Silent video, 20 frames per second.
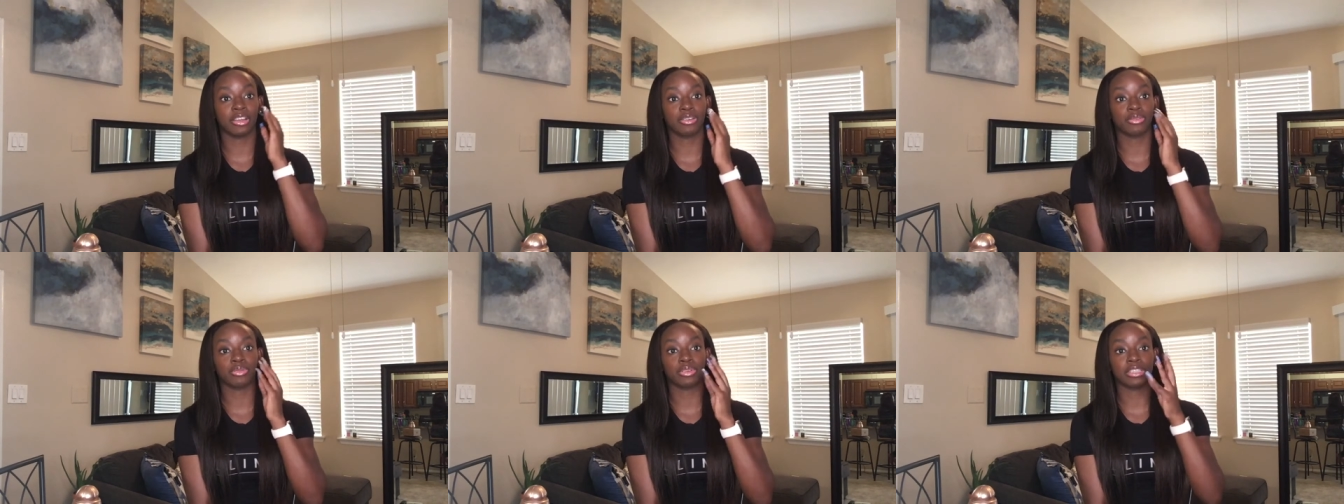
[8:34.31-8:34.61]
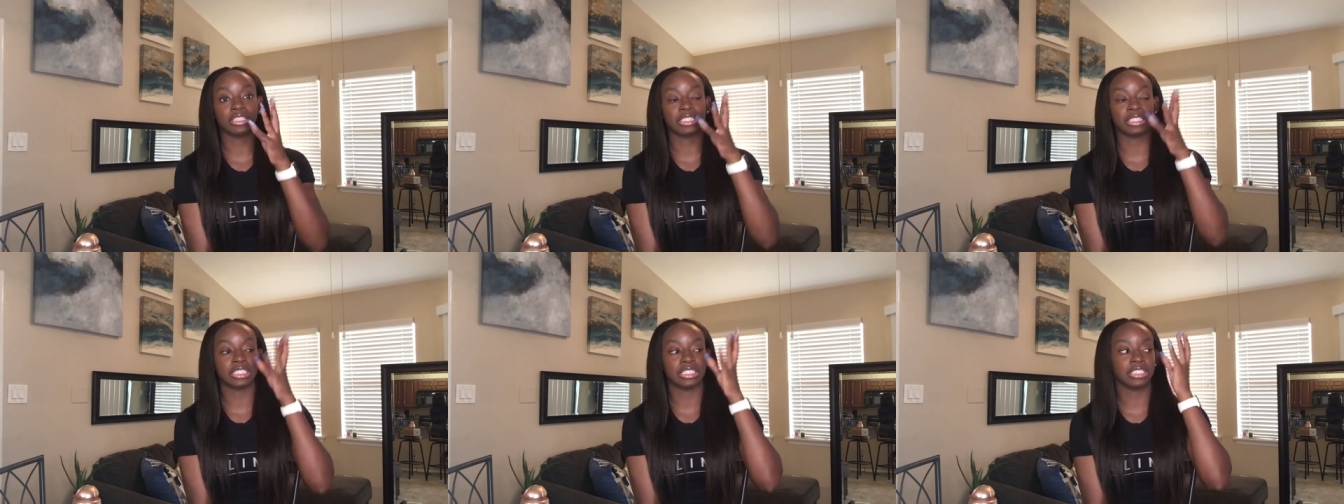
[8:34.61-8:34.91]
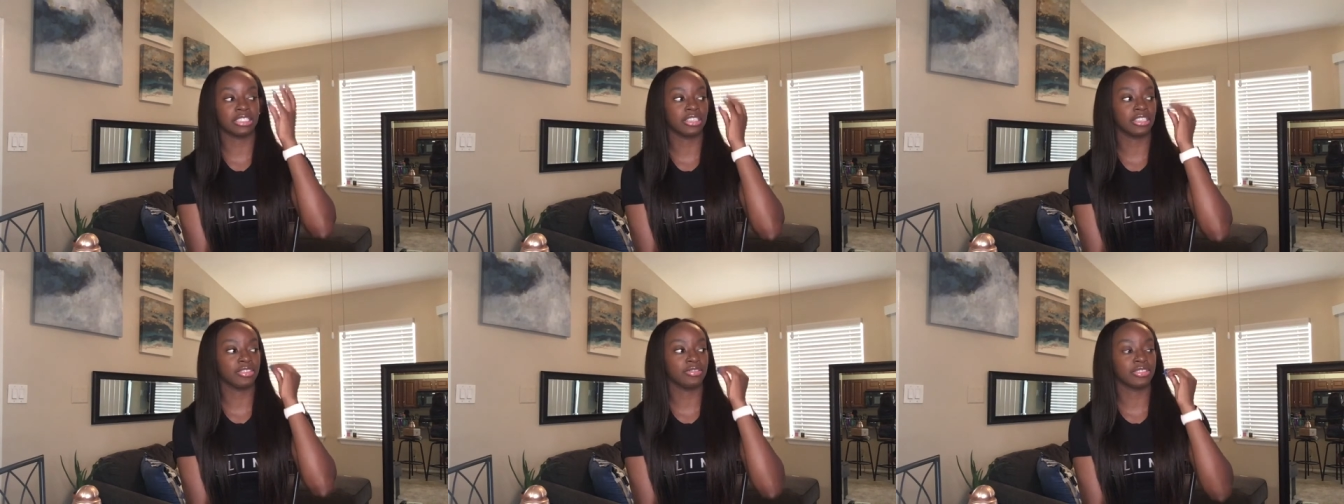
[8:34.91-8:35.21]
really
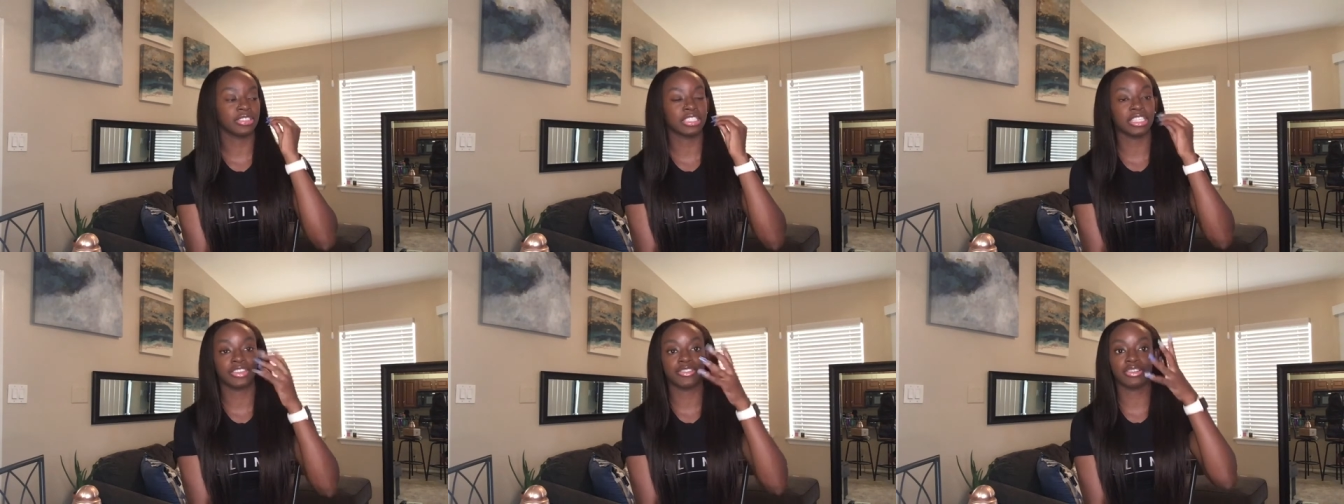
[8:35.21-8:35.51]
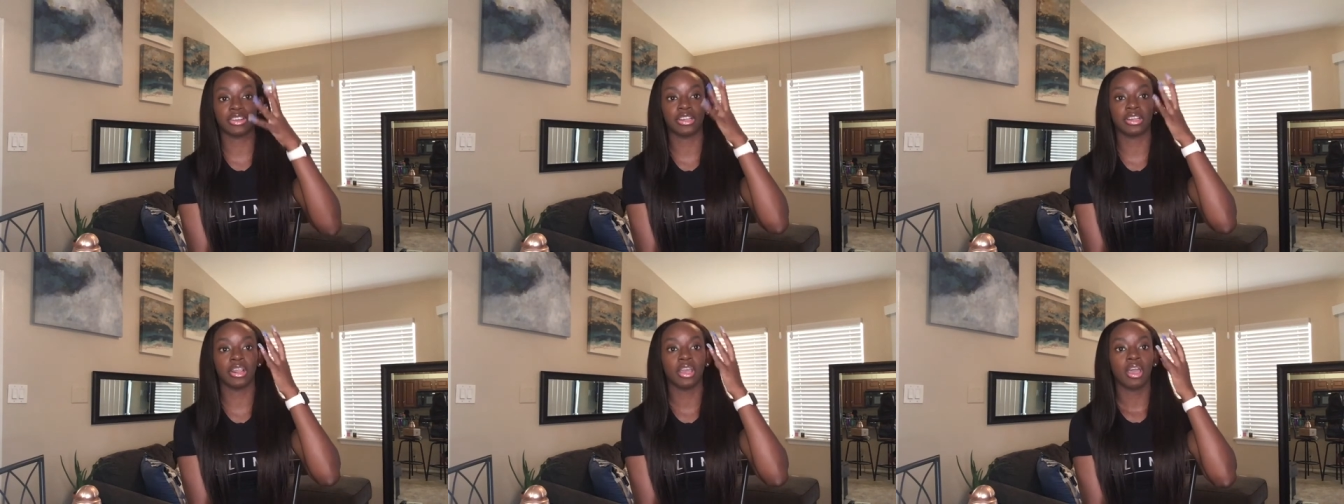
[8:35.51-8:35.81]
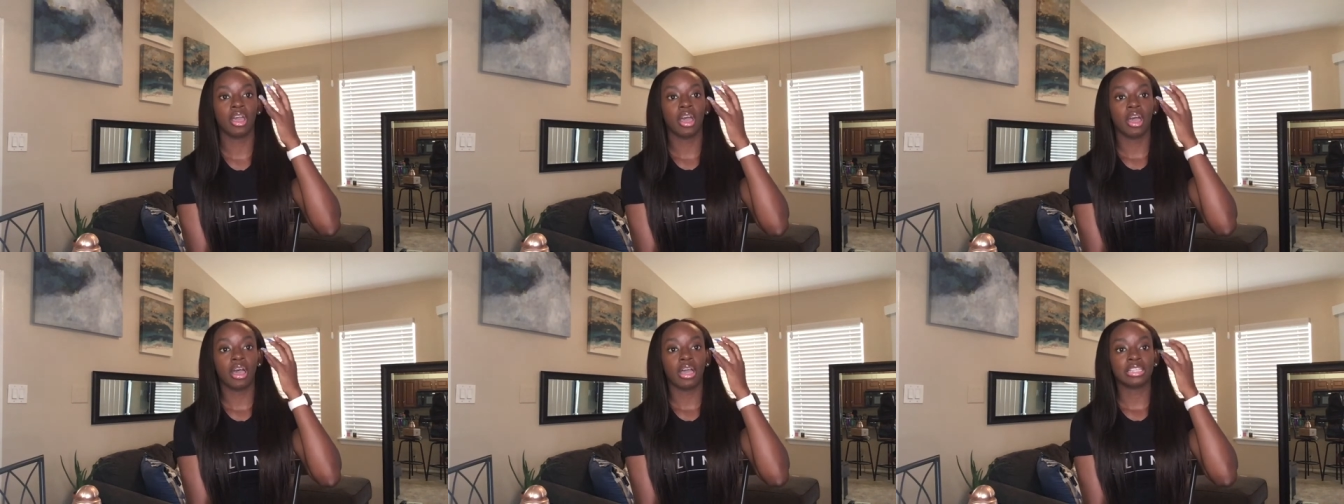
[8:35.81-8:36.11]
sensitive to different
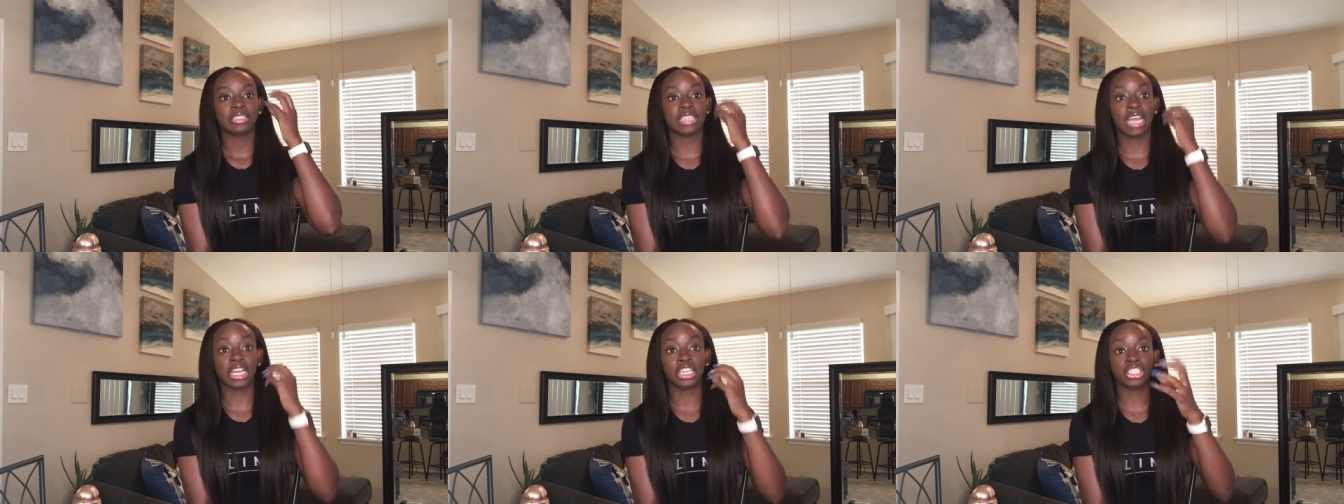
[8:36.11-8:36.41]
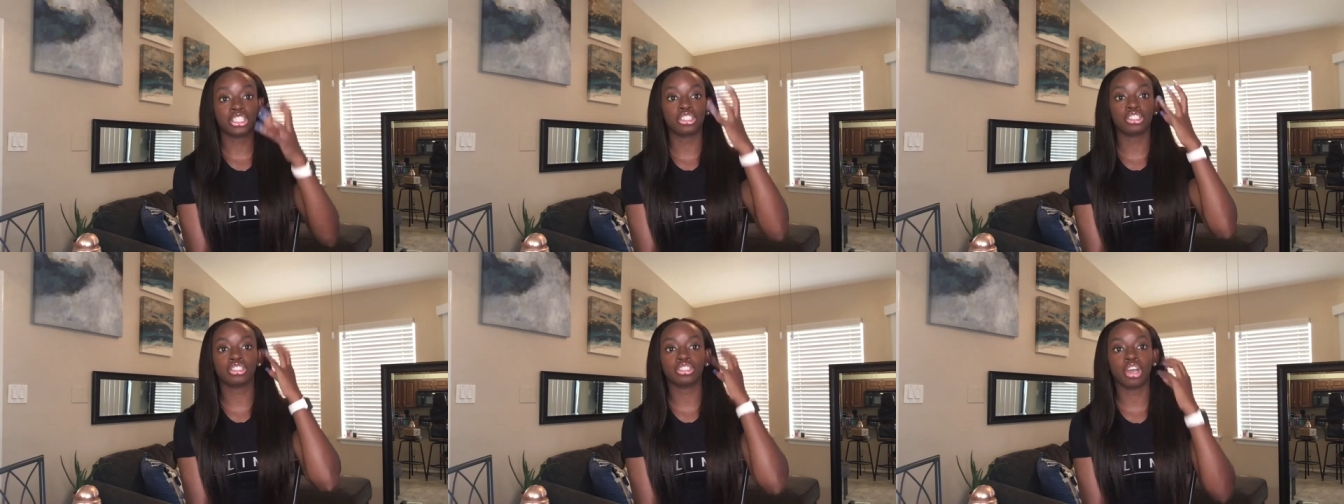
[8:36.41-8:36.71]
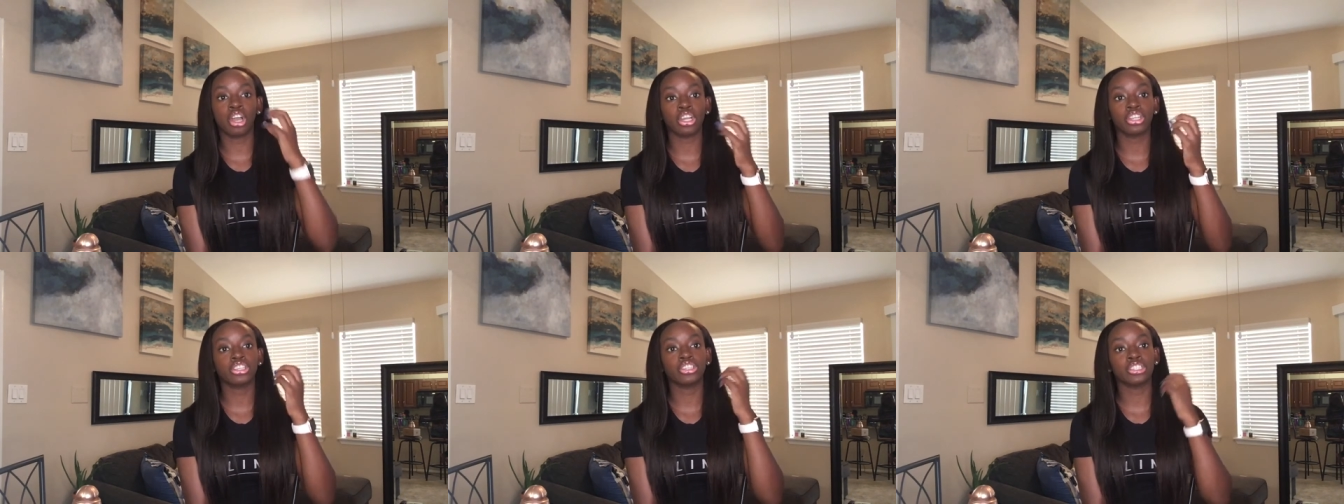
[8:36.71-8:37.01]
textures
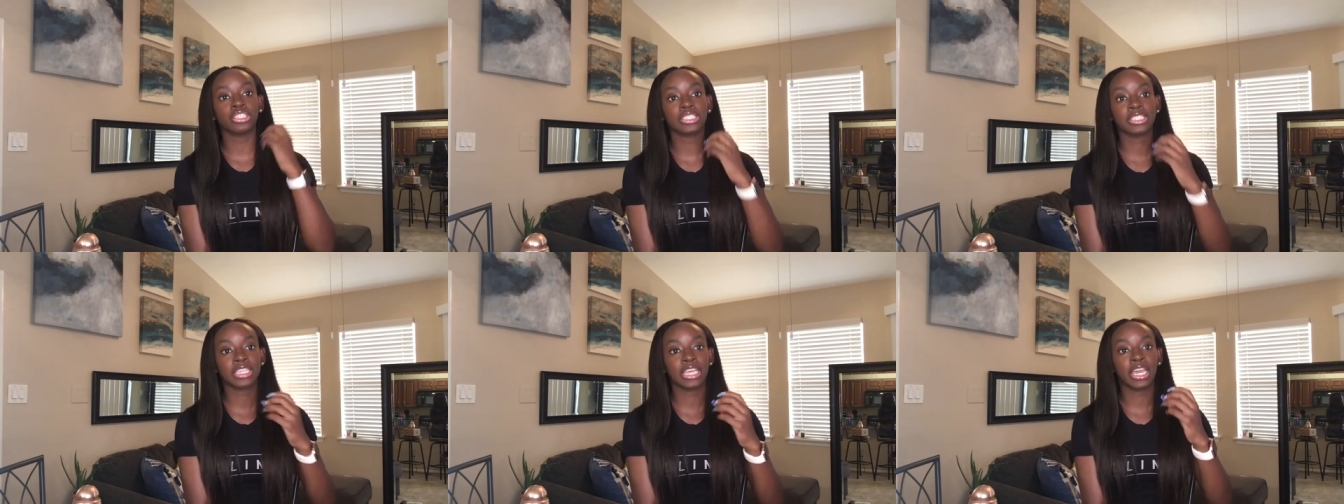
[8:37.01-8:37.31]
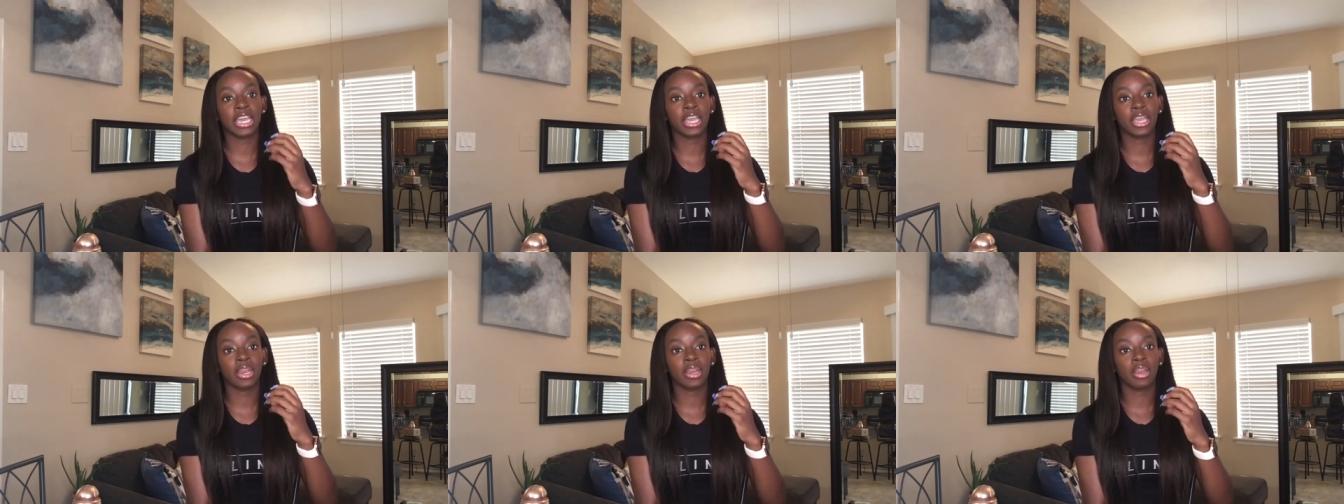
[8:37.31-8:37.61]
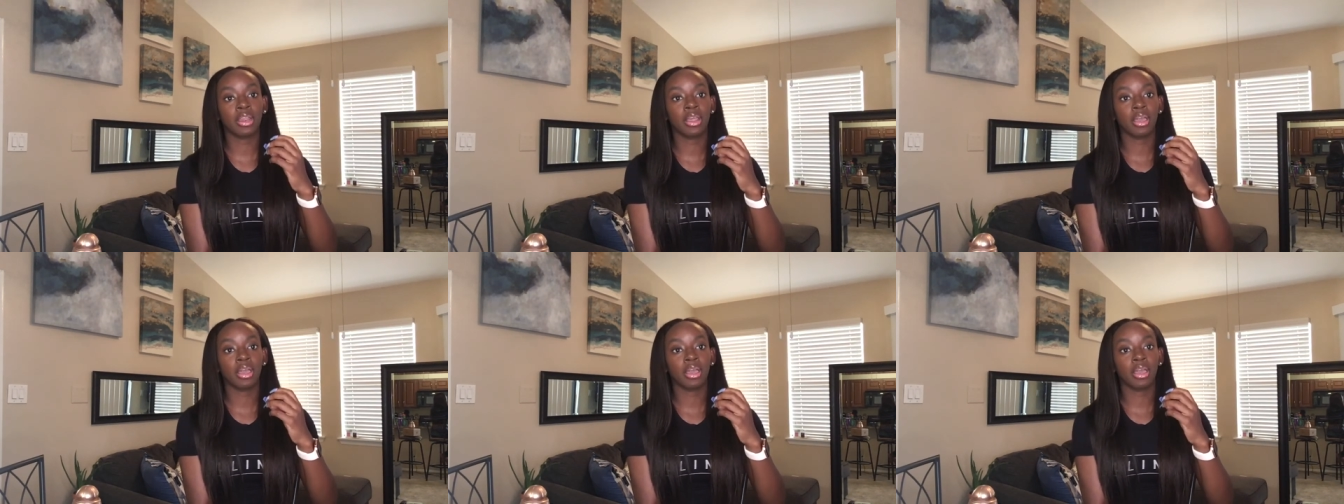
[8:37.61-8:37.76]
on your skin,